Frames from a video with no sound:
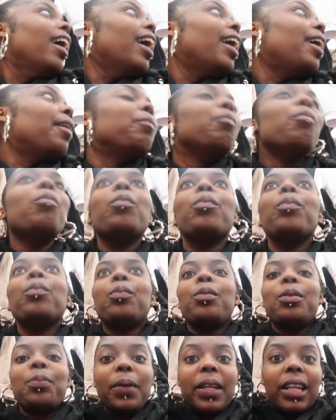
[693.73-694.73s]

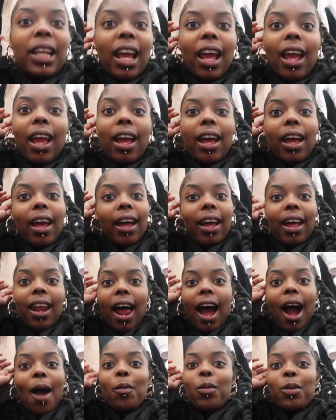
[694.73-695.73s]
Um, we've been here.
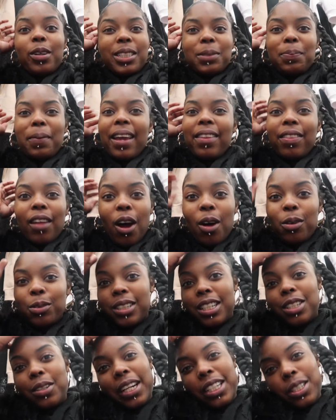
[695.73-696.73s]
Like, I will explain the whole
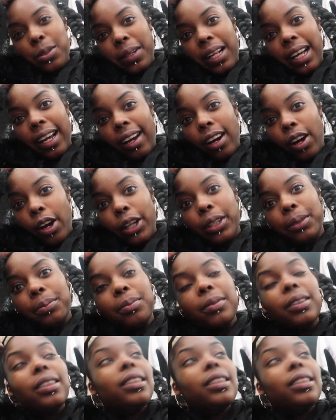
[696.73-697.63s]
situation when I get home.